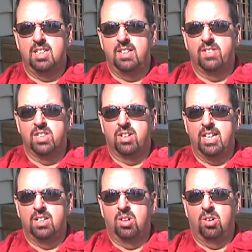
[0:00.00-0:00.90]
even though
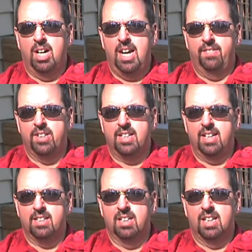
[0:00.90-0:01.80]
I know I have to
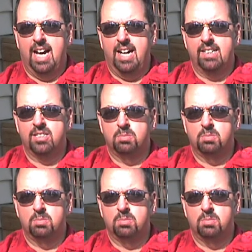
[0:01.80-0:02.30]
take a lot